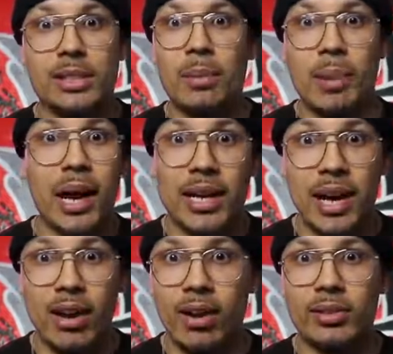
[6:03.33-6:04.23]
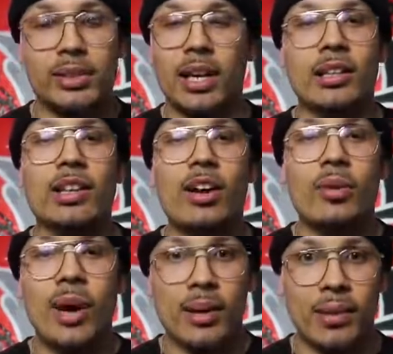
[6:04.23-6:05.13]
It said buy now. I was like, no
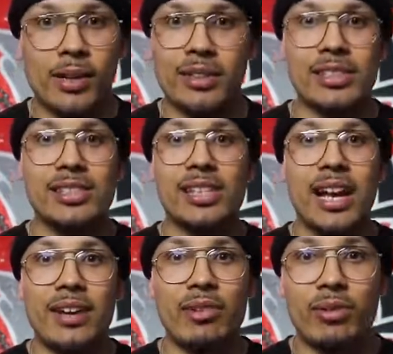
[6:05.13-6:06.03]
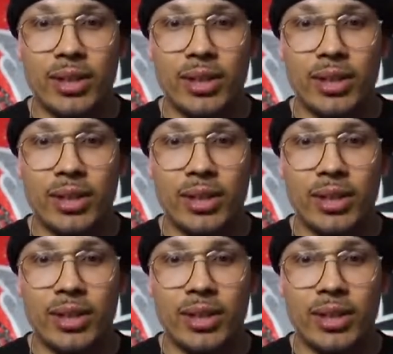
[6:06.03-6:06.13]
way, bro. This is not even